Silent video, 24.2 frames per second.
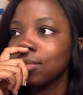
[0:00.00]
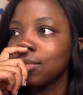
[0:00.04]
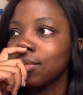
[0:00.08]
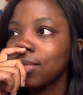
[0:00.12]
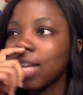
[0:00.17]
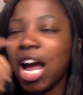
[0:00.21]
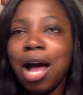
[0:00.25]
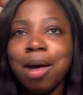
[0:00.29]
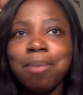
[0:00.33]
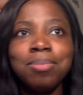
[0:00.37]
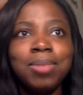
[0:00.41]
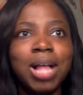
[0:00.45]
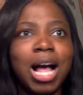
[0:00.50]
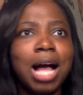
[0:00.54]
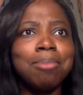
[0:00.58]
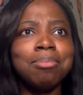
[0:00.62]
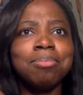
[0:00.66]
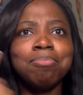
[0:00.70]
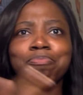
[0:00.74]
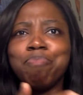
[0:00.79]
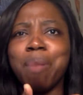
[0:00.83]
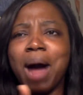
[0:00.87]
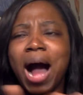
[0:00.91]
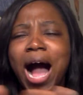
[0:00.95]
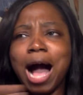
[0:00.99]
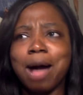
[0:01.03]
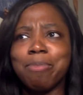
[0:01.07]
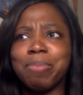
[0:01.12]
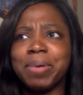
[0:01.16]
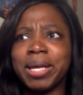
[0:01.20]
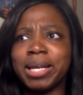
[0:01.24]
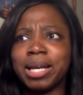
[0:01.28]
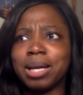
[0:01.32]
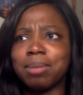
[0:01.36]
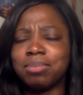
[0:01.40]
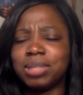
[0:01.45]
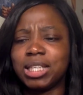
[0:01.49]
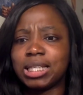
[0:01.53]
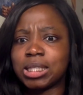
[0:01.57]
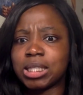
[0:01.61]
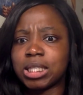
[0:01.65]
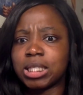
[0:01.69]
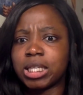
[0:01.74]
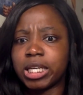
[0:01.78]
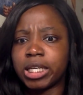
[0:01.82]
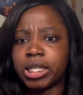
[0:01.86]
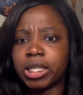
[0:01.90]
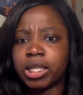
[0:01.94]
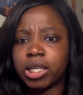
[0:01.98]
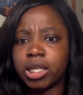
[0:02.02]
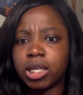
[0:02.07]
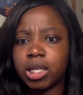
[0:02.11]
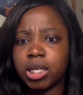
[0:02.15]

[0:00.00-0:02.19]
I'm bobbing, I'm listening.